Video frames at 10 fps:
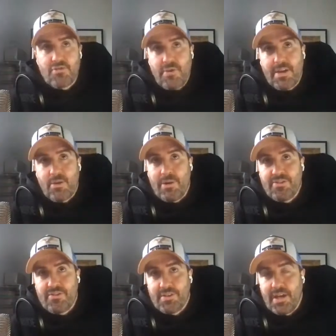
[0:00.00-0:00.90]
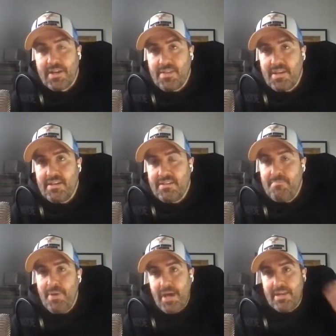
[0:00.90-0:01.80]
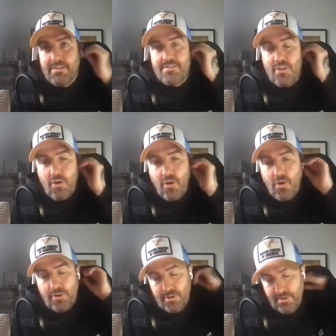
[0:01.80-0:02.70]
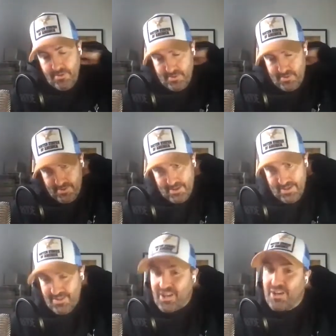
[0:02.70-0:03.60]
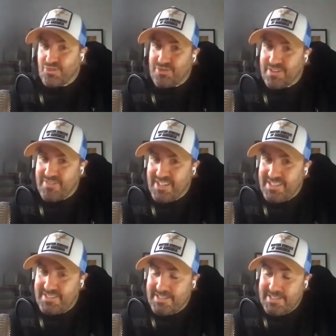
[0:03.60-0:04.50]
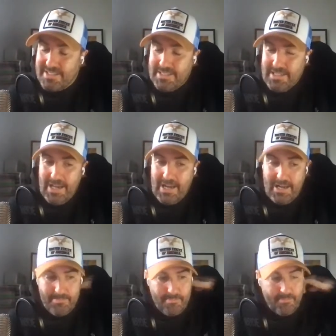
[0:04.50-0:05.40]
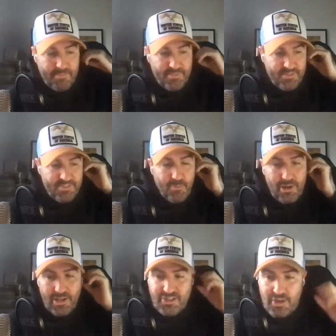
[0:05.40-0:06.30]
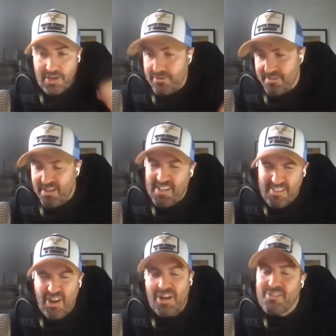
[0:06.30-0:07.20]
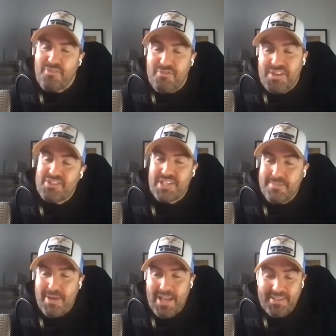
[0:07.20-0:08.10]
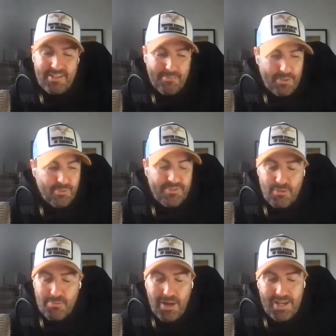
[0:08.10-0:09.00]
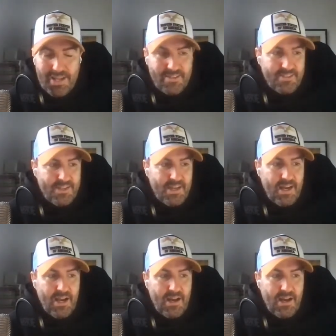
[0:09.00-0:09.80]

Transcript: Yeah, it's a great question. And I think it depends on the country, right? Somewhere like China, it kind of officially banned it and people still mine it.